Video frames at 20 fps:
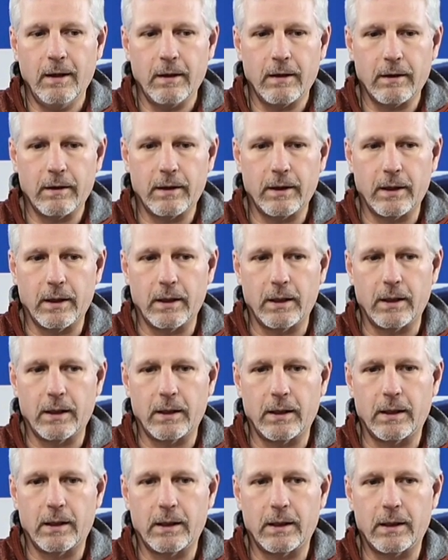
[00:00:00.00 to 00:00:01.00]

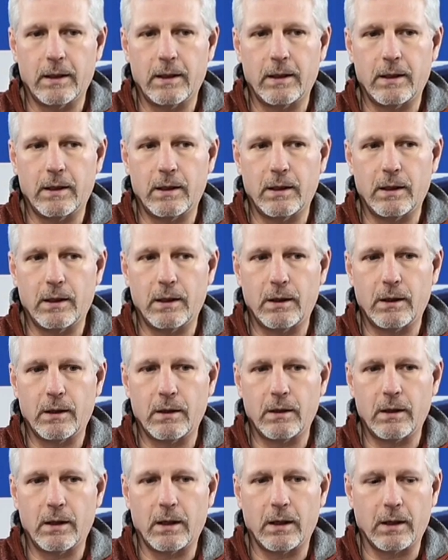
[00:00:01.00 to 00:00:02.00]
the
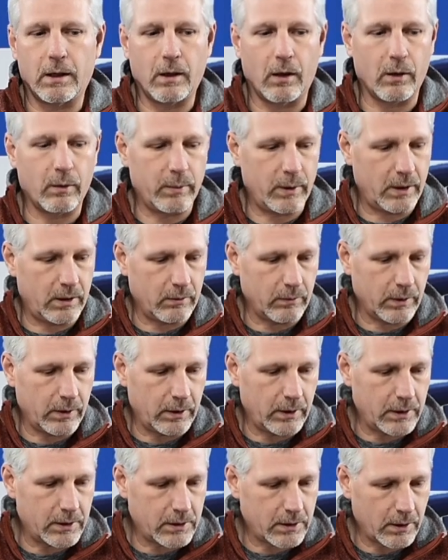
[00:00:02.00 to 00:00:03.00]
Garmin
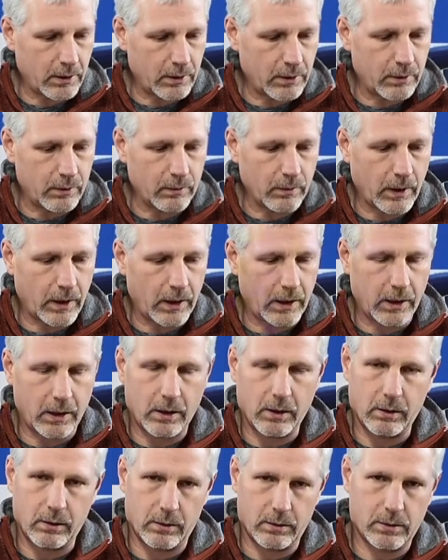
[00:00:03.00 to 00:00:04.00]
released their new
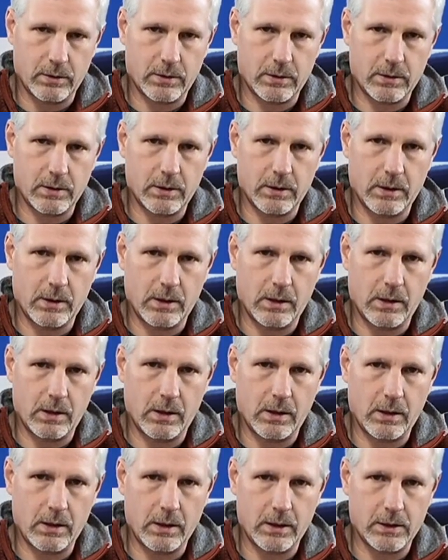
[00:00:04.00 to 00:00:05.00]
radios
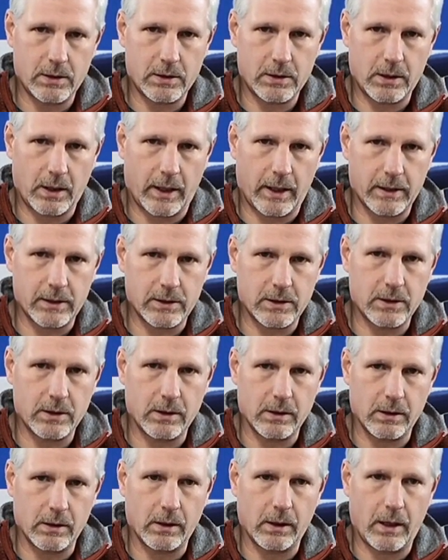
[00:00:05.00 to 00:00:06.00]
this last
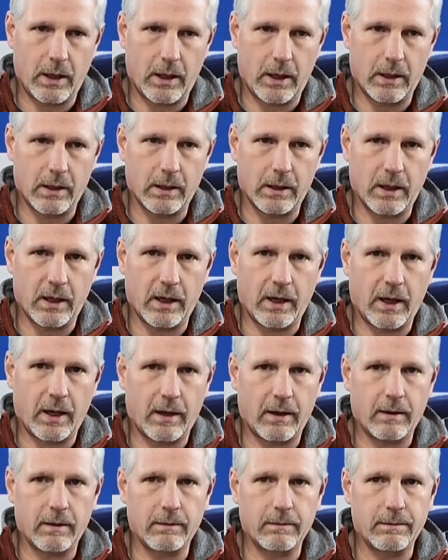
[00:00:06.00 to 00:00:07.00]
year, and they
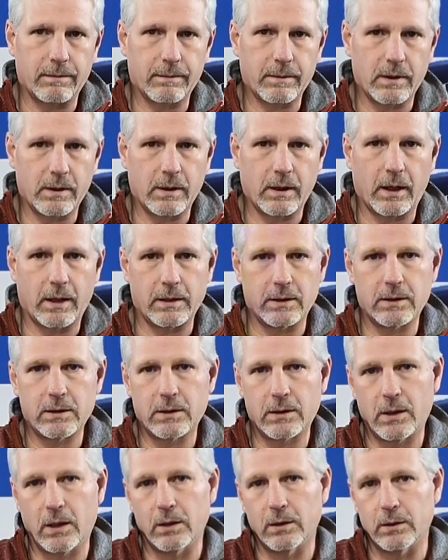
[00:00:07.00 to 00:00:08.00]
have the nice
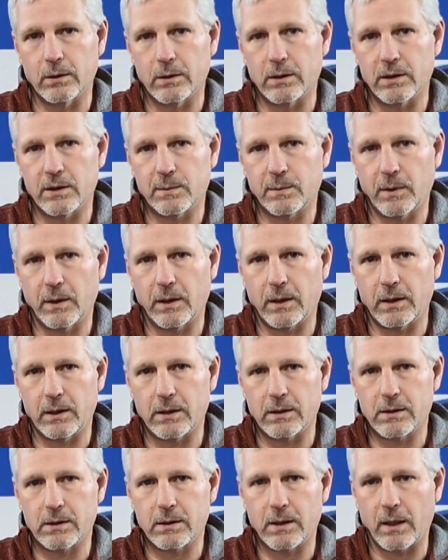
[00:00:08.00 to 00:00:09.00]
color
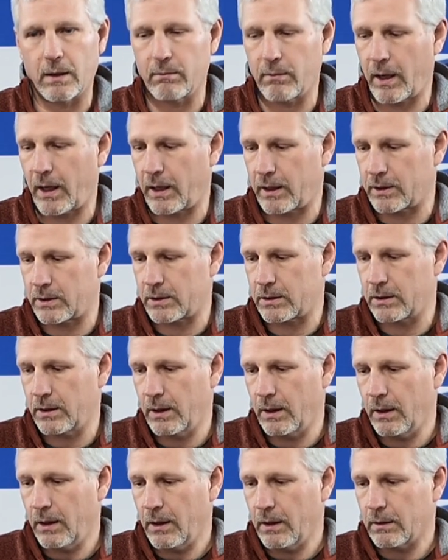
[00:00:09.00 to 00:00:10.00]
displays that match
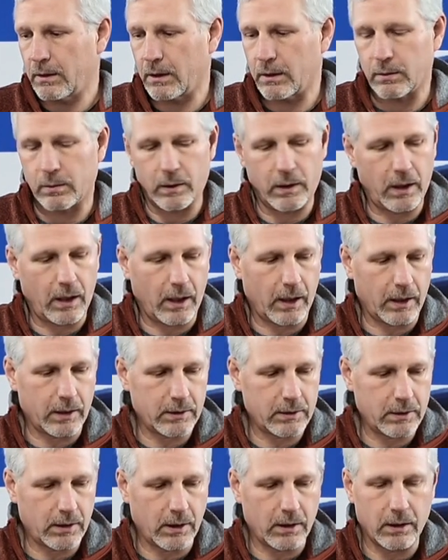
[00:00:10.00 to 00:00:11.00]
the
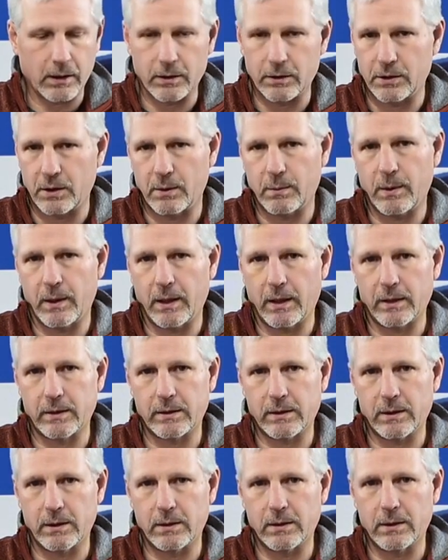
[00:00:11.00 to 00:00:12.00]
3X and their
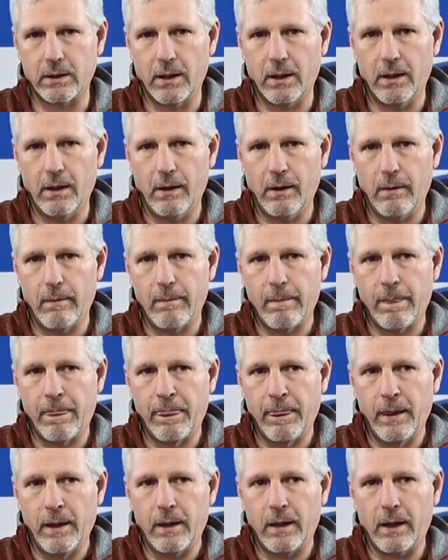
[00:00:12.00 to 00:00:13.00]
GPSs.
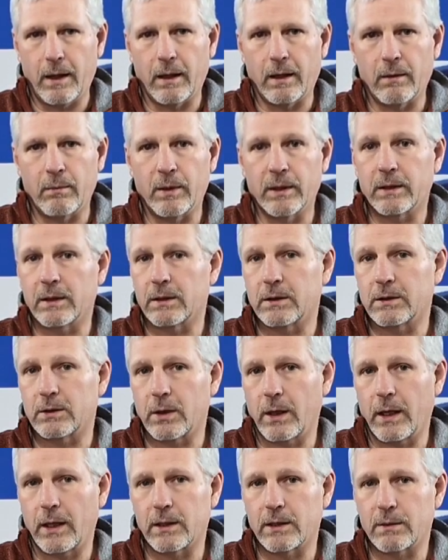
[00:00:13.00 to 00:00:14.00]
But the
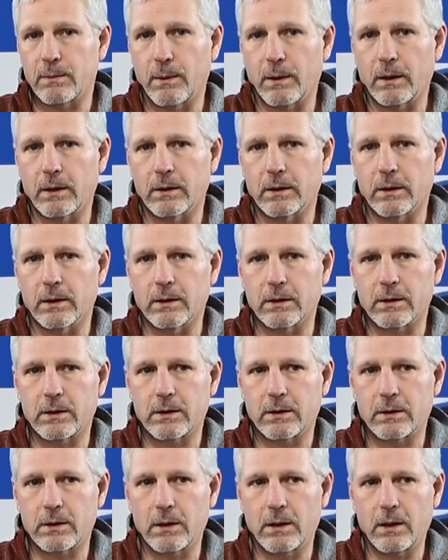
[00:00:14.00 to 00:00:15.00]

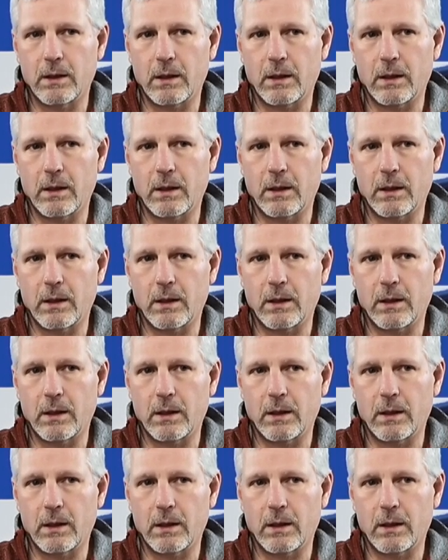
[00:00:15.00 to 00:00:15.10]
transponders,